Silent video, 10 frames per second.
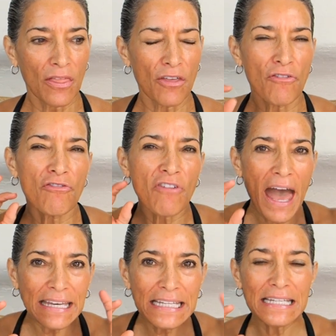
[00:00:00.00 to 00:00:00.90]
the
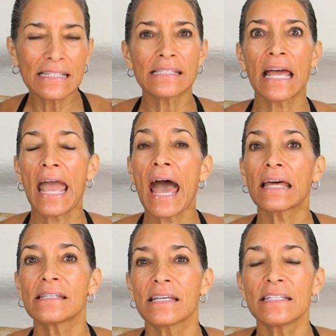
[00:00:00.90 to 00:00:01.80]
fattiness I
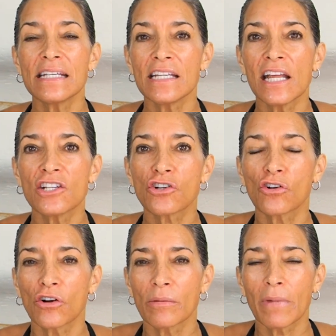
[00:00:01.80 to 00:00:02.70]
had as a teenager
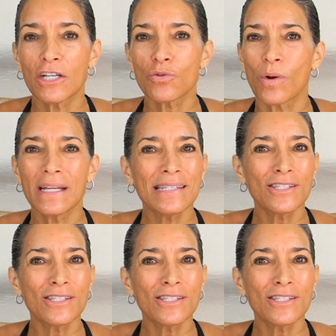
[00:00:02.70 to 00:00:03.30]
or in my twenties?